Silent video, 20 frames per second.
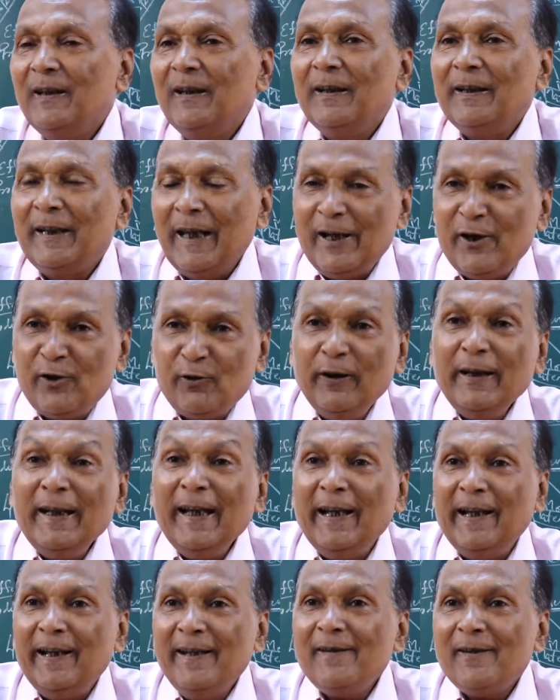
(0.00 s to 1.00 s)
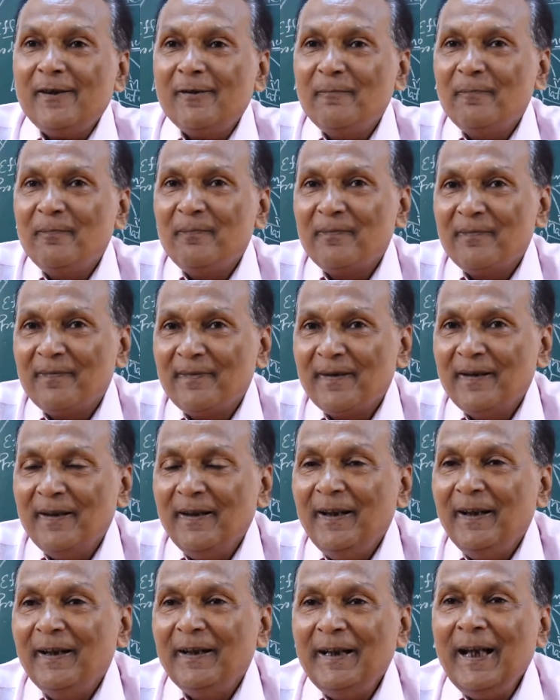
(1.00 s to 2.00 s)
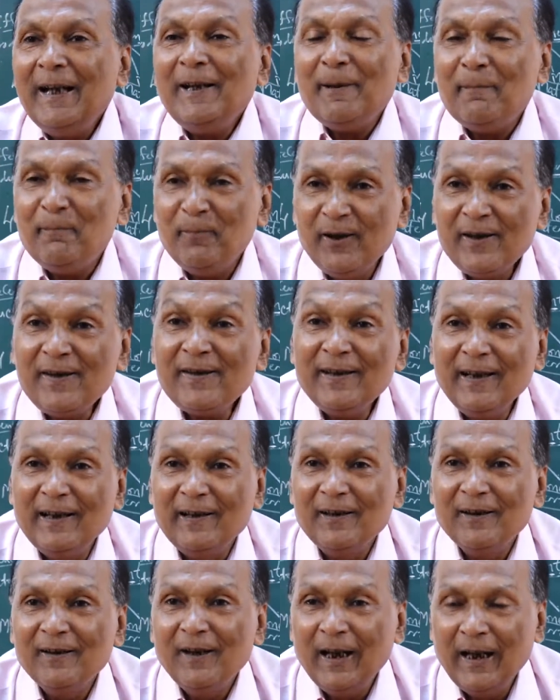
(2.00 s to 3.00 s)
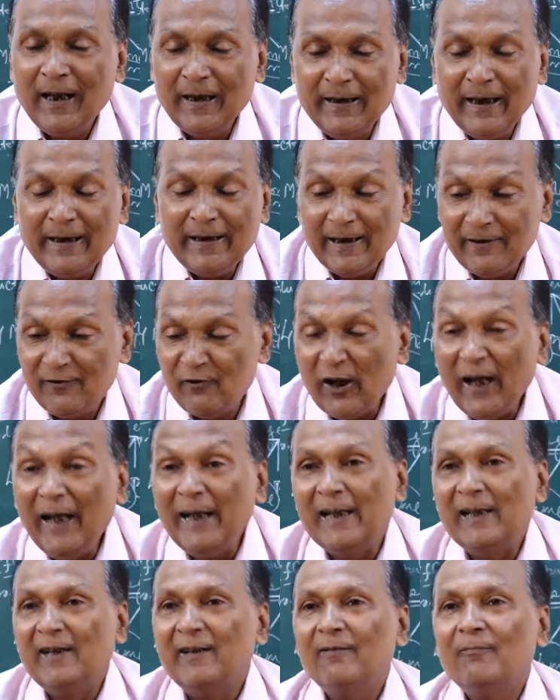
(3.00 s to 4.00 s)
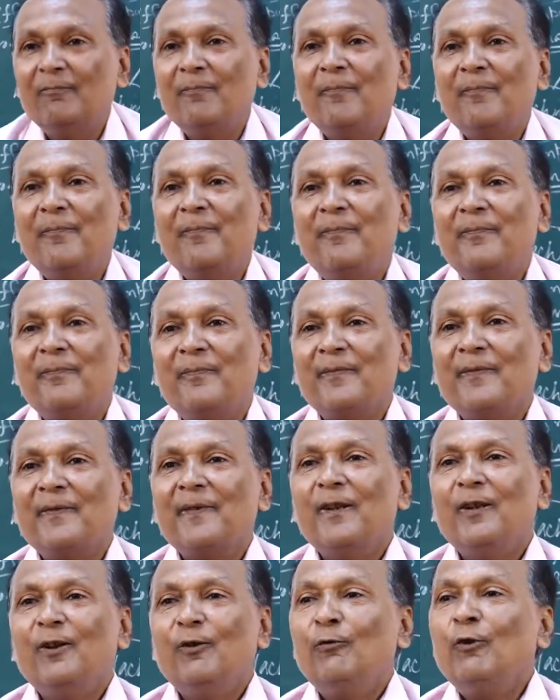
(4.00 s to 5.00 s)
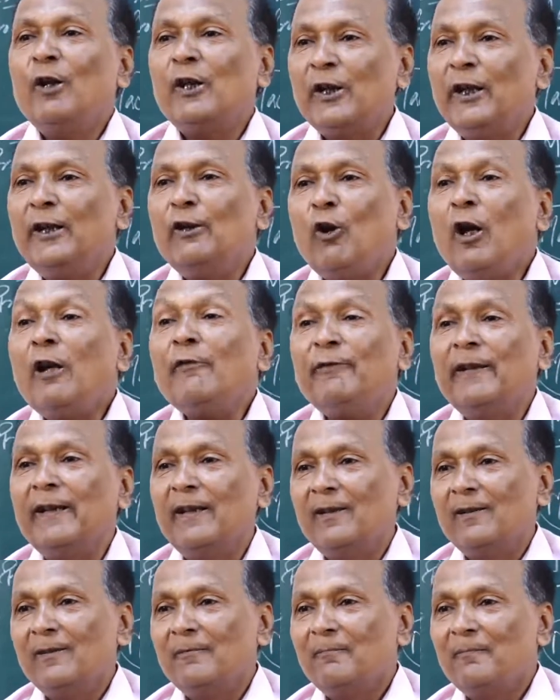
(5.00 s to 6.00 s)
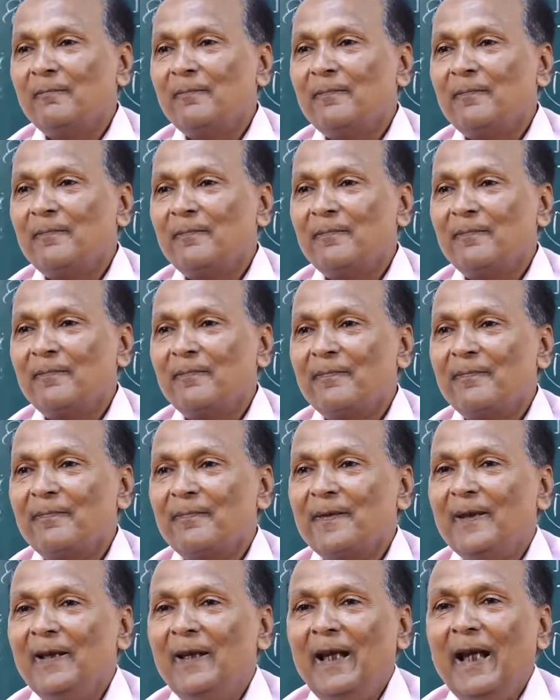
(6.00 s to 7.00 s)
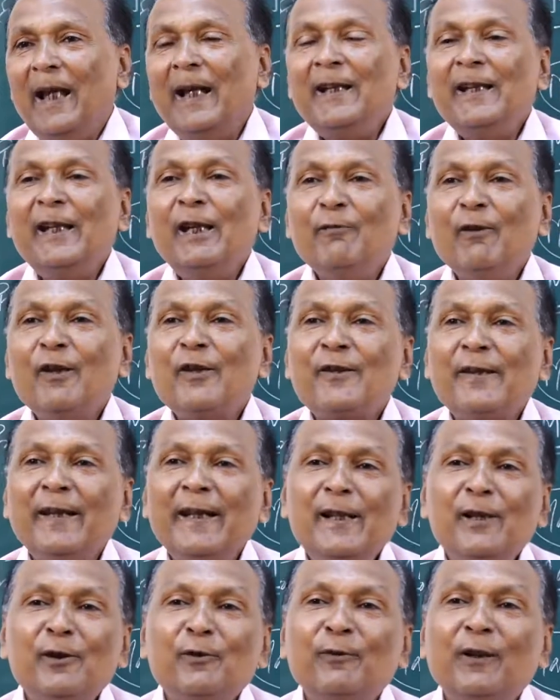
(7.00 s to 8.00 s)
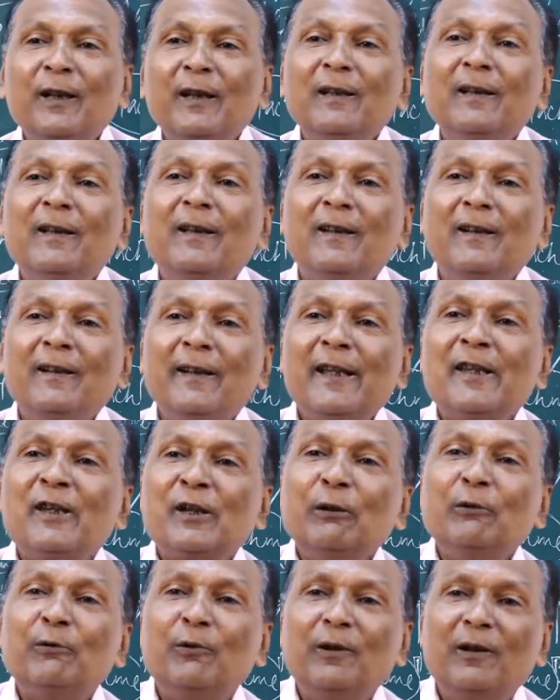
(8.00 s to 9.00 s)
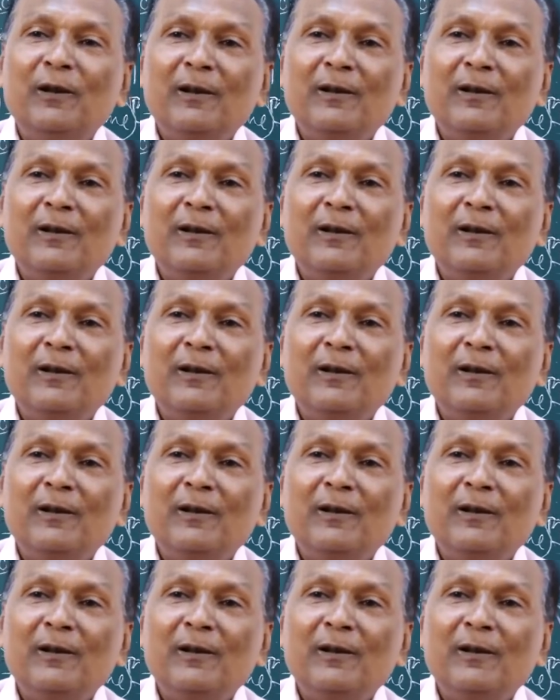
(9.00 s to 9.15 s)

The story is that that a child was an orphan and he was sent to a school.